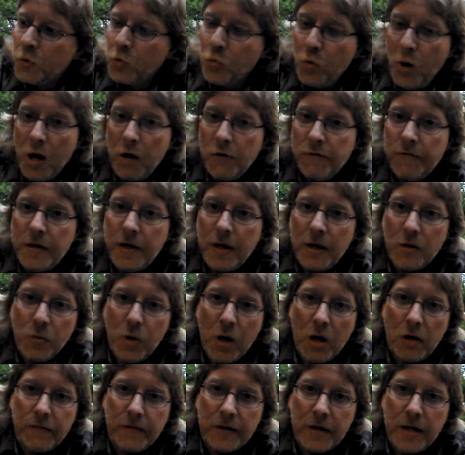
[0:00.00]
Ralphie at
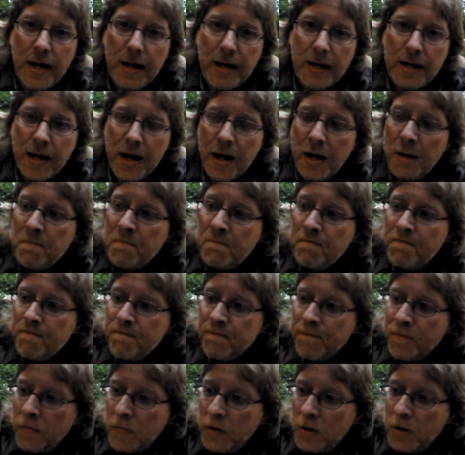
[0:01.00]
Ralphie.com.
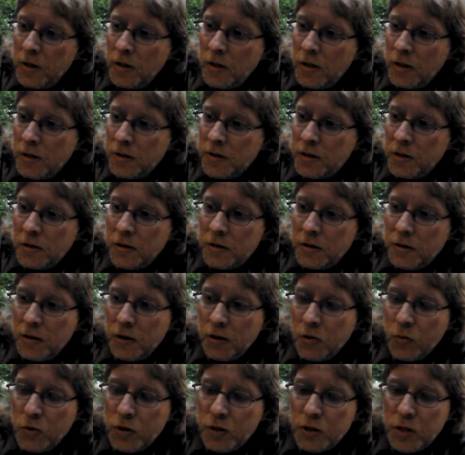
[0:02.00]
He does his
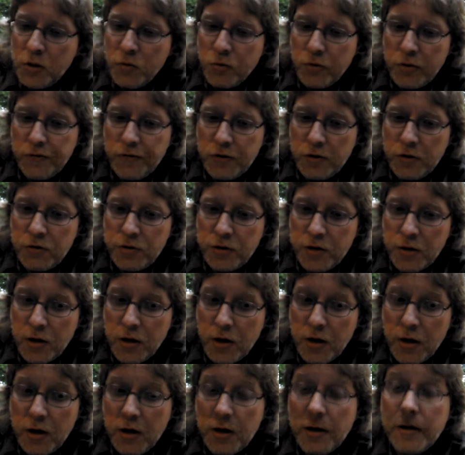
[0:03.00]
whiskey reviews.
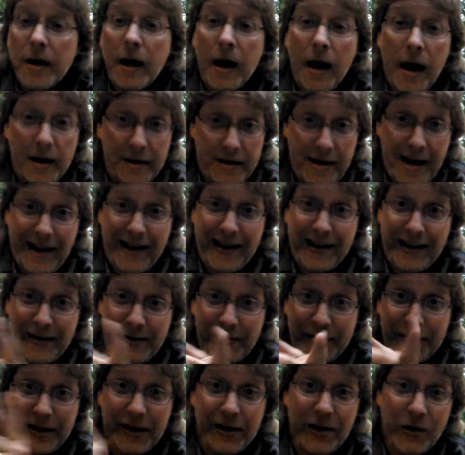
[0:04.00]
Now,
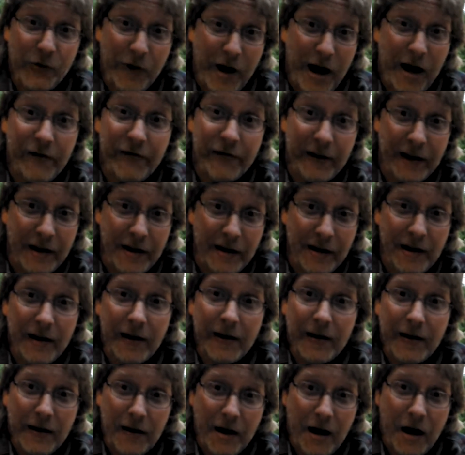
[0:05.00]
let me tell you, Ralphie,
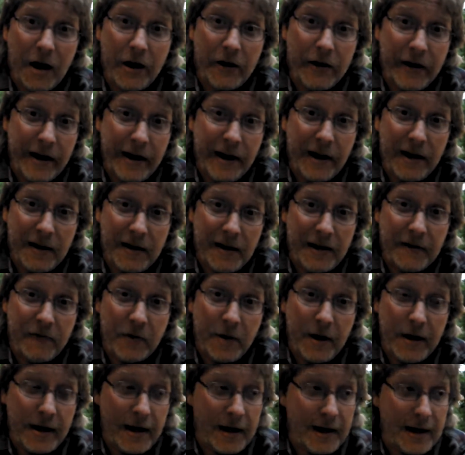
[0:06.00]

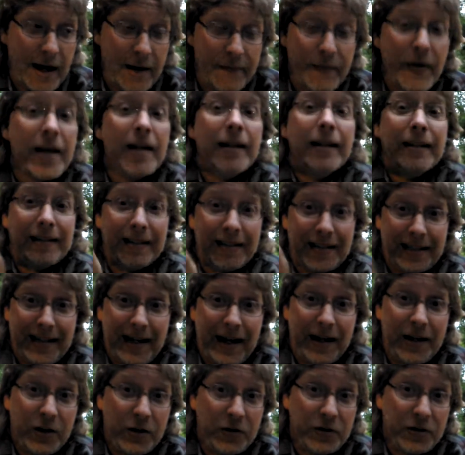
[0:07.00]
RALFY.com. This
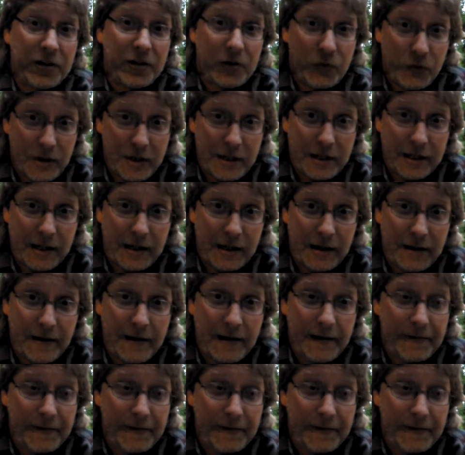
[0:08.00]
guy knows his whiskey.